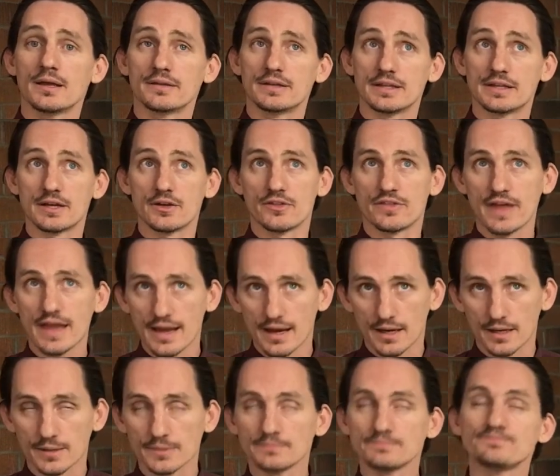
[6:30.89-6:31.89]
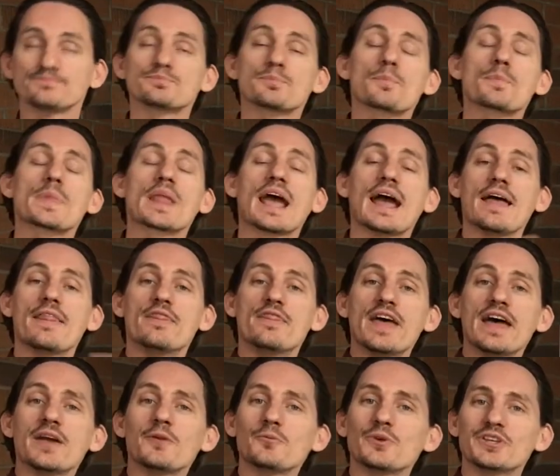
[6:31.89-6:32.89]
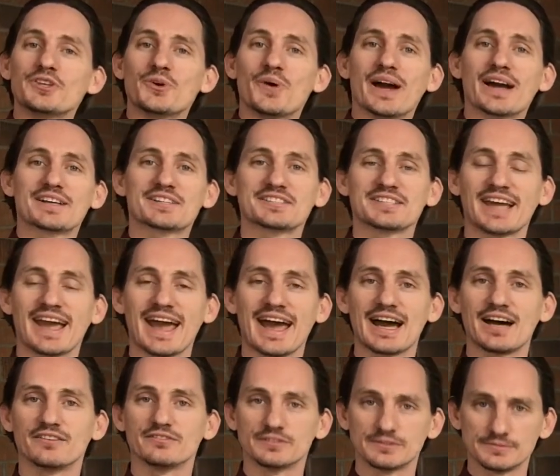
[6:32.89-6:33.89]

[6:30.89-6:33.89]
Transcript: they're there. And then when you actually have